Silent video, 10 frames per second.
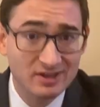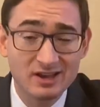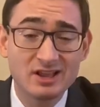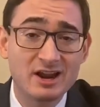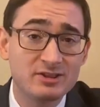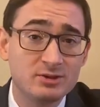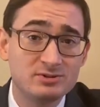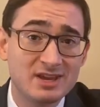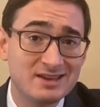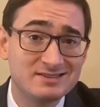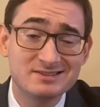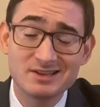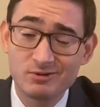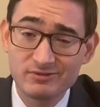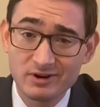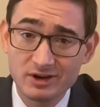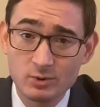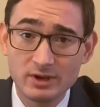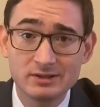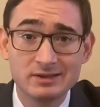A lot of those cases settle very
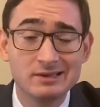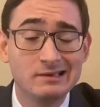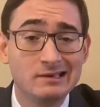quickly.